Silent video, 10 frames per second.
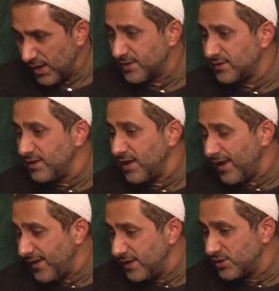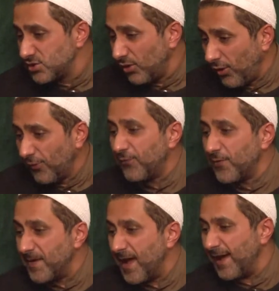at the age of
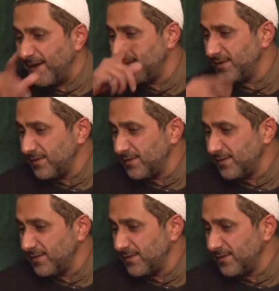9.